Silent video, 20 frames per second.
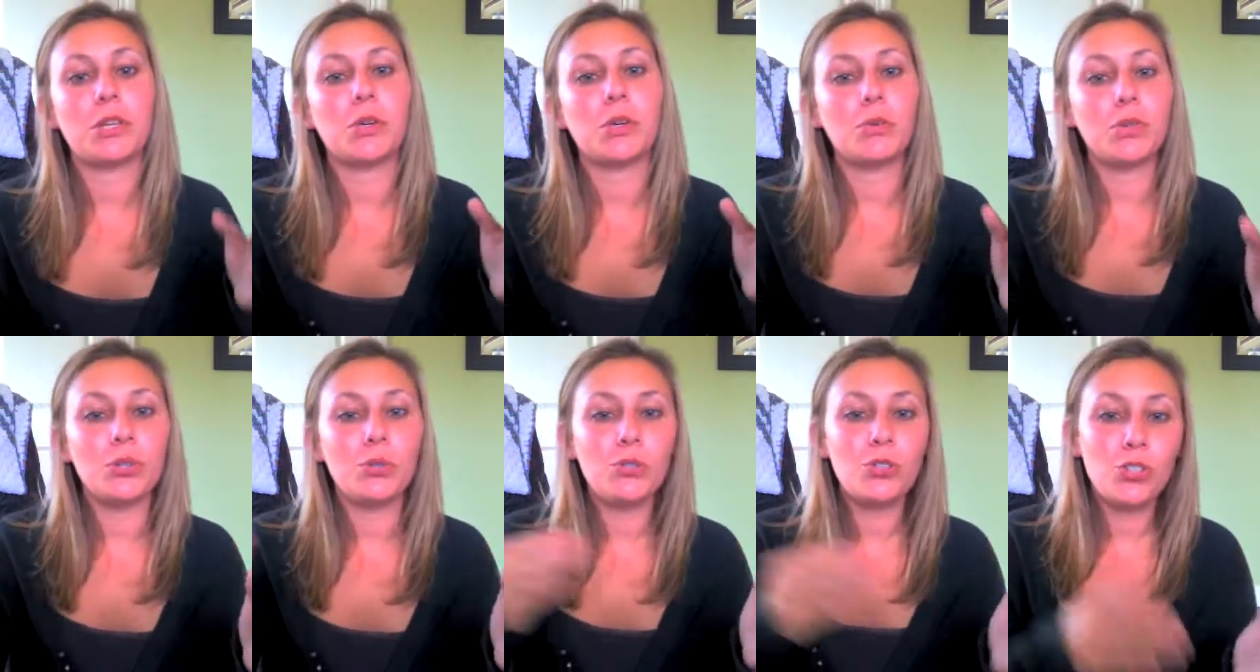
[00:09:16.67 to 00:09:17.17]
you
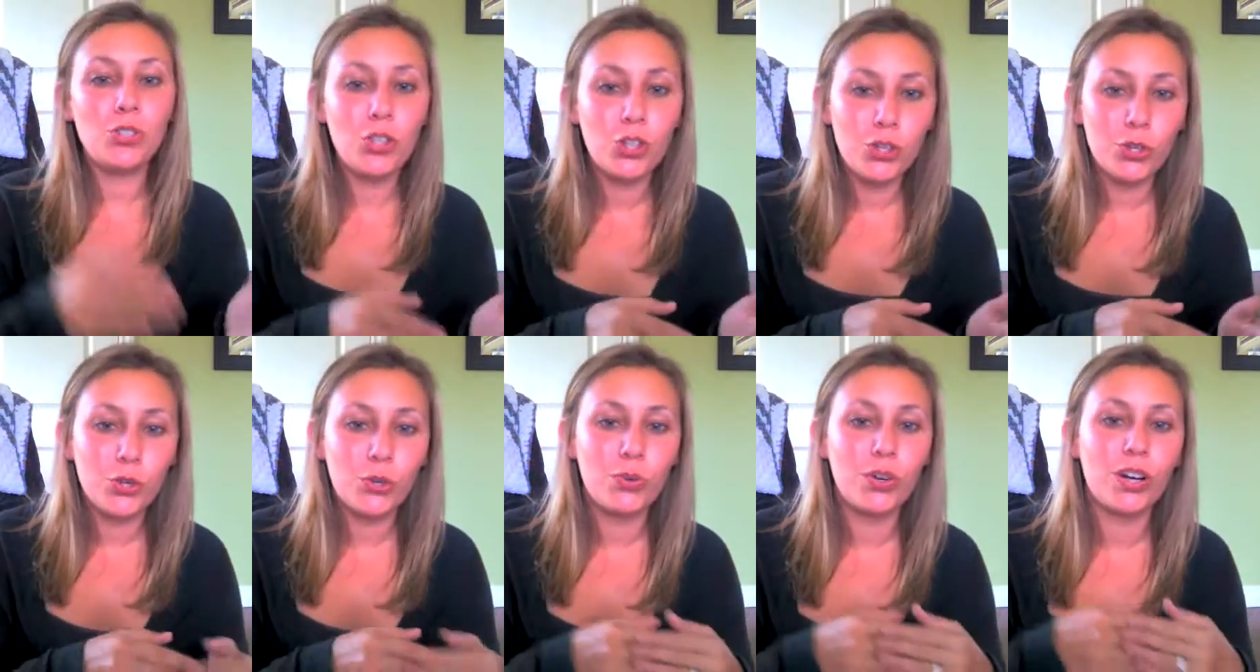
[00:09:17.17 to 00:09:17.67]
use
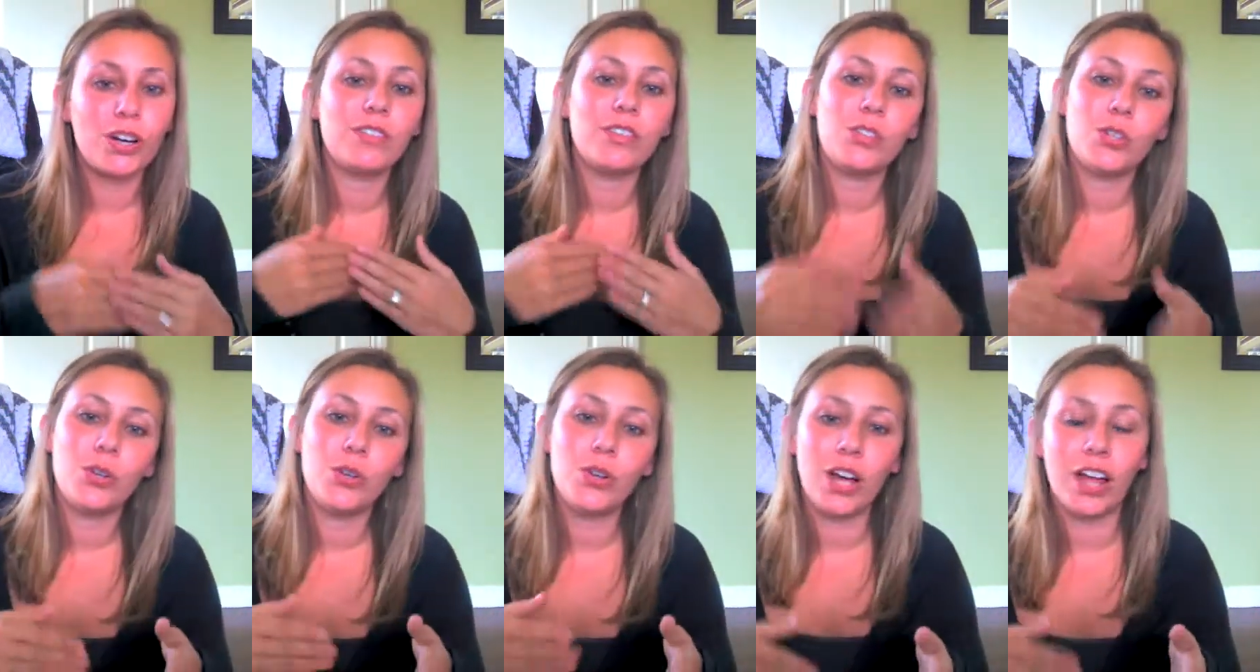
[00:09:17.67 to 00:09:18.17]
two of the
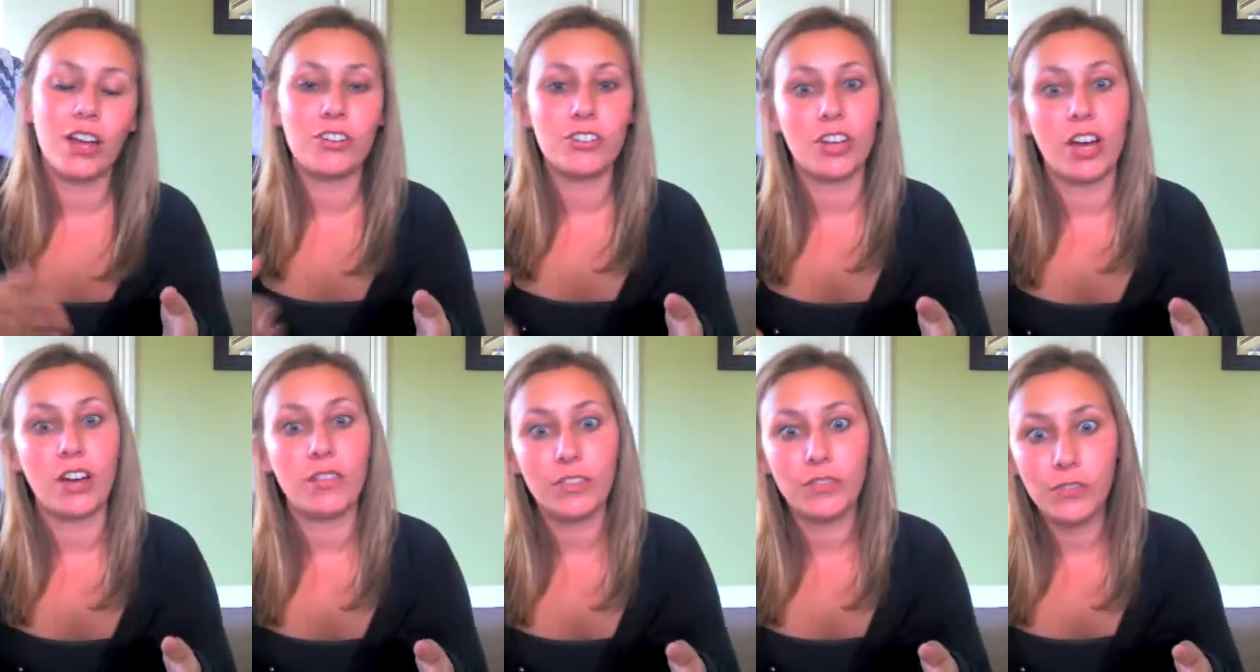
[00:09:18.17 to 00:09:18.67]
$2
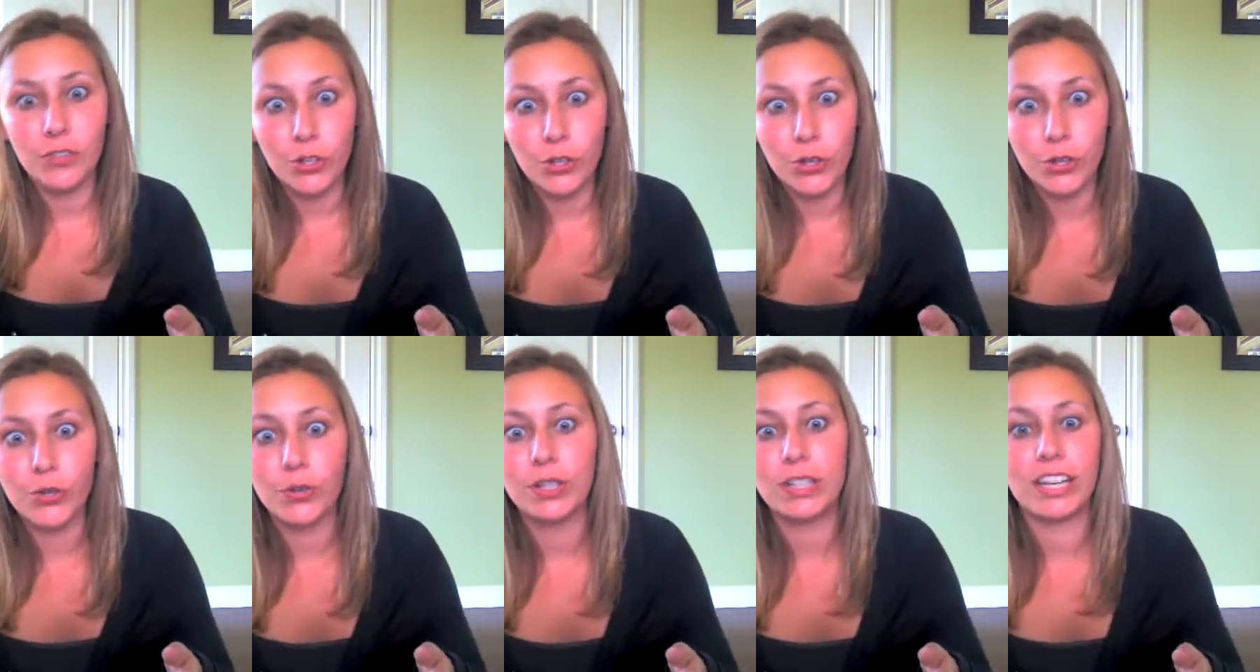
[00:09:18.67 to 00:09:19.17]
off of
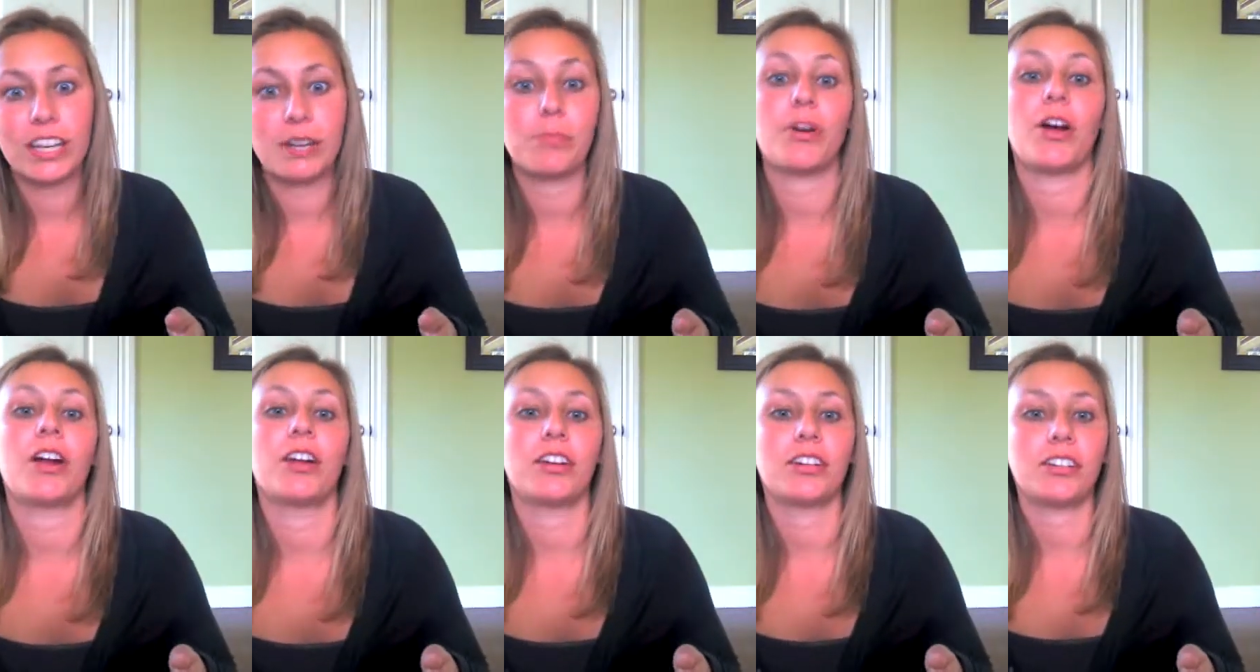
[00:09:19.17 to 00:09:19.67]
two Glade
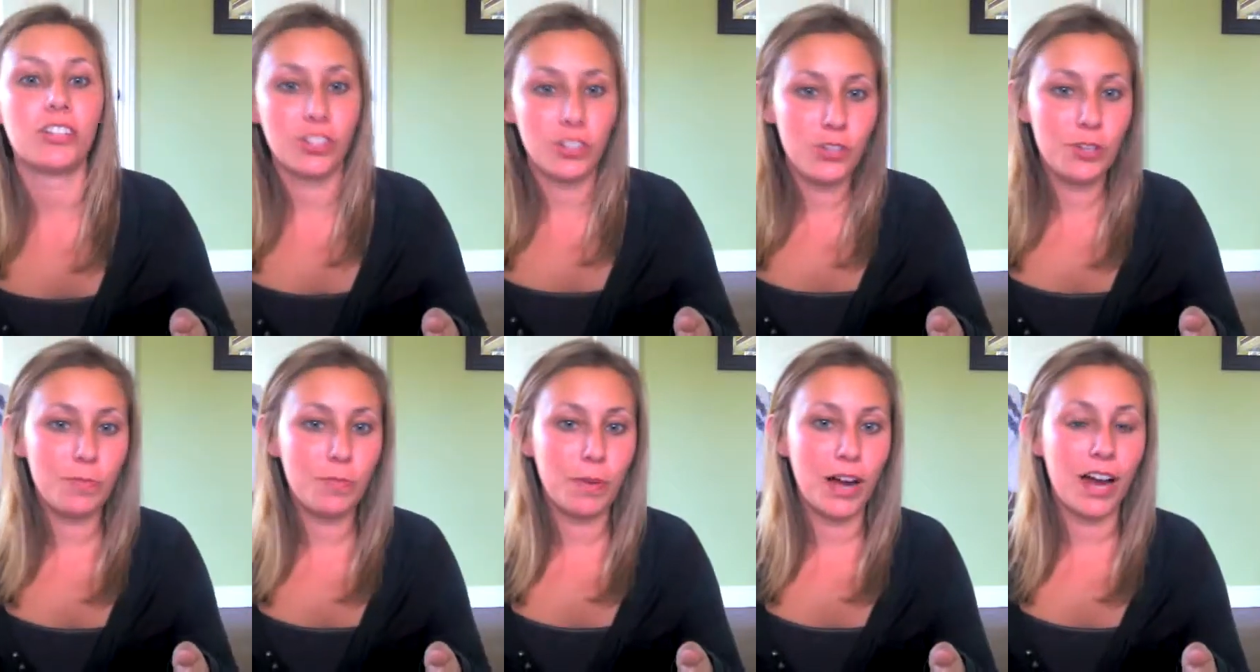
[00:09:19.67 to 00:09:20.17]
products
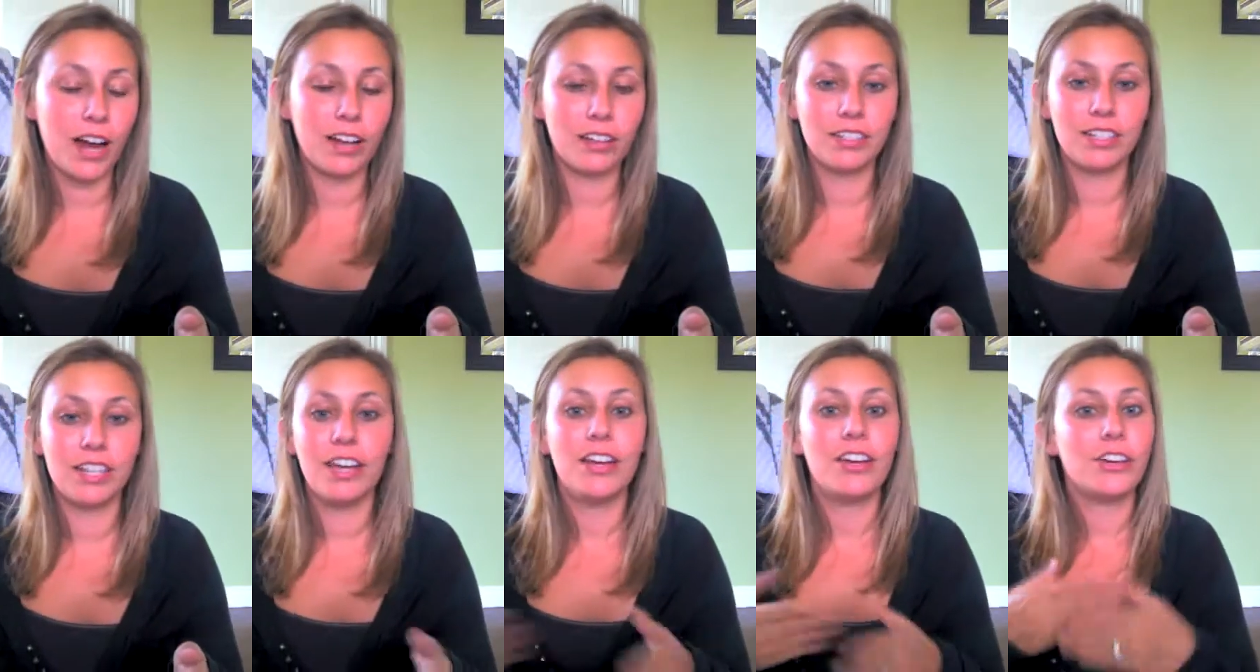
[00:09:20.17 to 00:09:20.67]

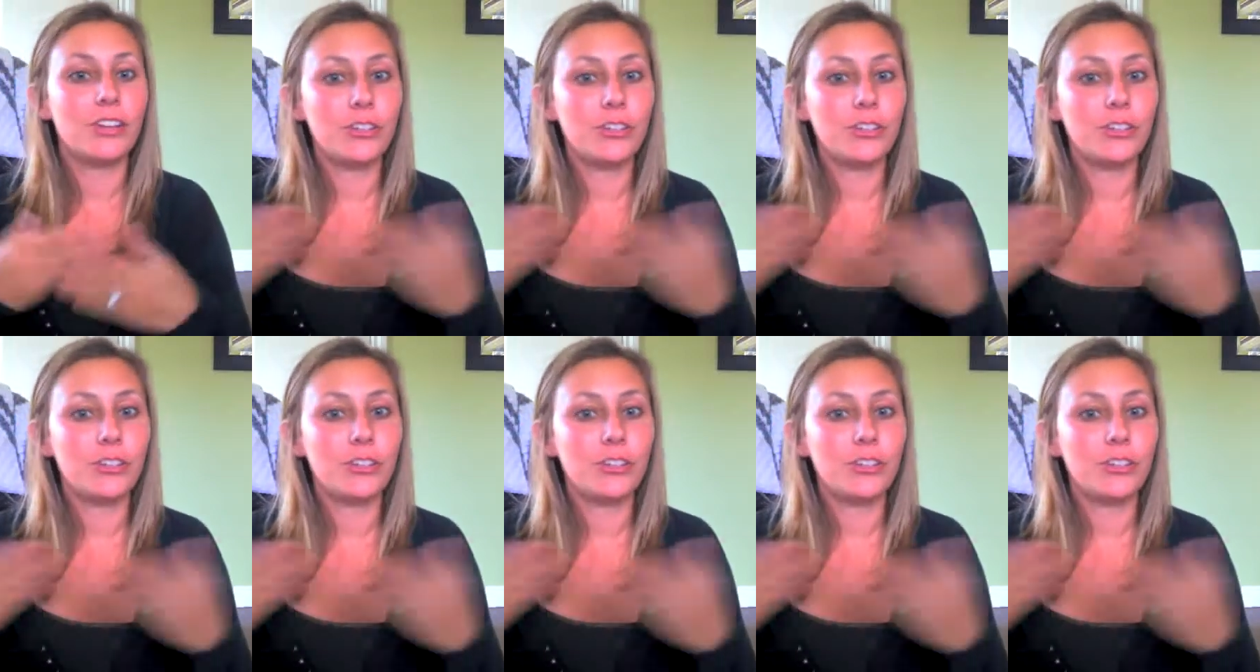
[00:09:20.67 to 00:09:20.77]
coupons.